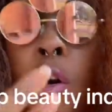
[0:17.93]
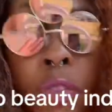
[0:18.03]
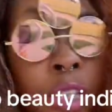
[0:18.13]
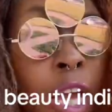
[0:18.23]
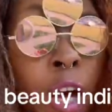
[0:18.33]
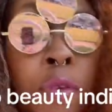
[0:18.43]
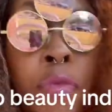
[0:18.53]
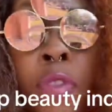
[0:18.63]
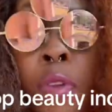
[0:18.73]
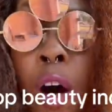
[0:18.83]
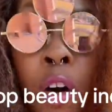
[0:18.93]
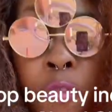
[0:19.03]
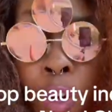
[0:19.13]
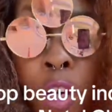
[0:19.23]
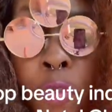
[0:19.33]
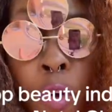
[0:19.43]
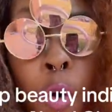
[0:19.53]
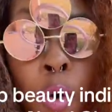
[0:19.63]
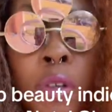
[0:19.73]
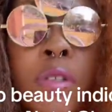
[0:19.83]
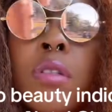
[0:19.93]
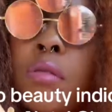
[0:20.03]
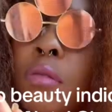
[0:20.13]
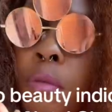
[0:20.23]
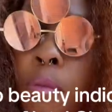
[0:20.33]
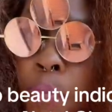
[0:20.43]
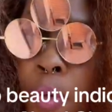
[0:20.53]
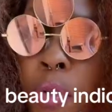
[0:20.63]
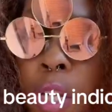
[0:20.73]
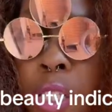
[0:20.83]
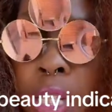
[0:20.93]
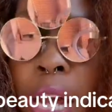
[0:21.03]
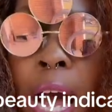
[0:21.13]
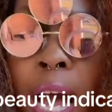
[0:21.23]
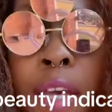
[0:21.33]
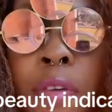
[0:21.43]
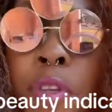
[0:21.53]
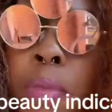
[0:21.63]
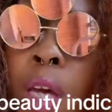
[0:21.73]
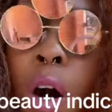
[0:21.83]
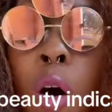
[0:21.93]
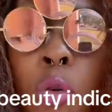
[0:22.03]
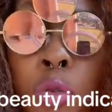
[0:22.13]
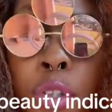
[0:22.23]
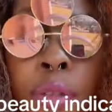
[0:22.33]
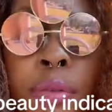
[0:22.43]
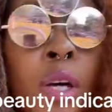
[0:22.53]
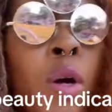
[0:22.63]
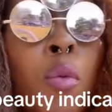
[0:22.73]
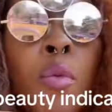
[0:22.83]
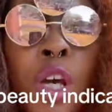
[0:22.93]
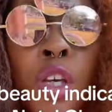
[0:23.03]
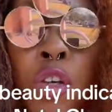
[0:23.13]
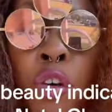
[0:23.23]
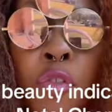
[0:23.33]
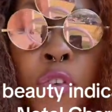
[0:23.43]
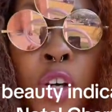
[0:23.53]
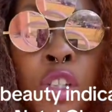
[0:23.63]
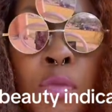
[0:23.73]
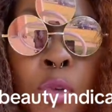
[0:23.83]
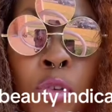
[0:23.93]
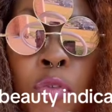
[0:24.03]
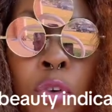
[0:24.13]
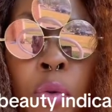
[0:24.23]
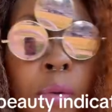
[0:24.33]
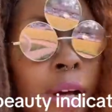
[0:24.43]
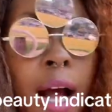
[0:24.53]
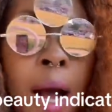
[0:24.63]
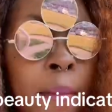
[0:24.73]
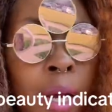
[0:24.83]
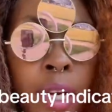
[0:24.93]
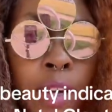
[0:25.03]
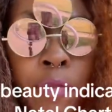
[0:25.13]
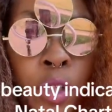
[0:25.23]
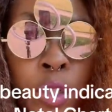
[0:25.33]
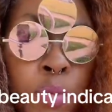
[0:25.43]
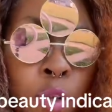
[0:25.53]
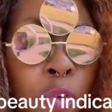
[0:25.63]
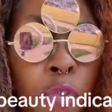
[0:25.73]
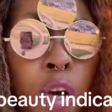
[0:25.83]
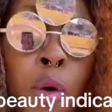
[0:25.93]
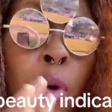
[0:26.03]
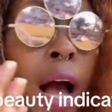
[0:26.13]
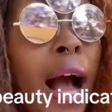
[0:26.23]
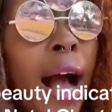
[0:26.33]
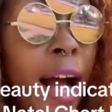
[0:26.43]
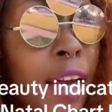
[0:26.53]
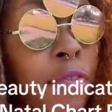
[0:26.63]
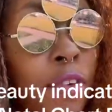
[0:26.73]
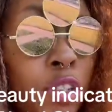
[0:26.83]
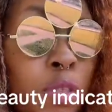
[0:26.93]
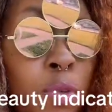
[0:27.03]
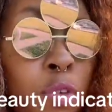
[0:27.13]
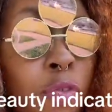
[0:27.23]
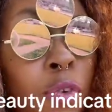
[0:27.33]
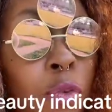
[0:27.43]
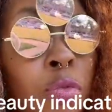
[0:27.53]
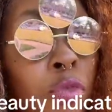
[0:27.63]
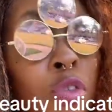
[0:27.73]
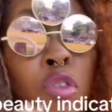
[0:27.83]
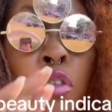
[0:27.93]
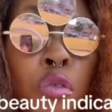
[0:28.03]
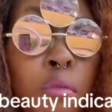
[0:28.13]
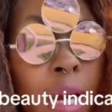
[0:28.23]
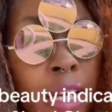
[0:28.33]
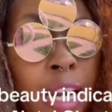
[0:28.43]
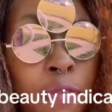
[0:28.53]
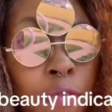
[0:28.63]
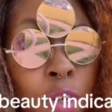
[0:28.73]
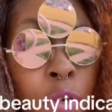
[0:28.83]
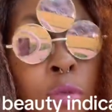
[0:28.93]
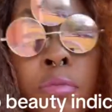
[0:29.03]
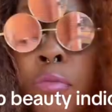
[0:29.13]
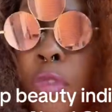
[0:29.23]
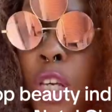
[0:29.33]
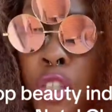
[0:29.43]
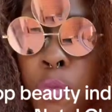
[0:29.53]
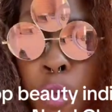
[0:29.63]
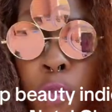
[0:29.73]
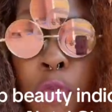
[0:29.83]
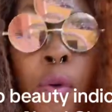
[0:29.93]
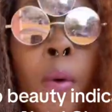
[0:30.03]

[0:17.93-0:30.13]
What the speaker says: Now, of course, beauty is in the eye of the beholder. What you feel is beautiful, I might not feel is beautiful, and what I feel is beautiful, you might not feel is beautiful.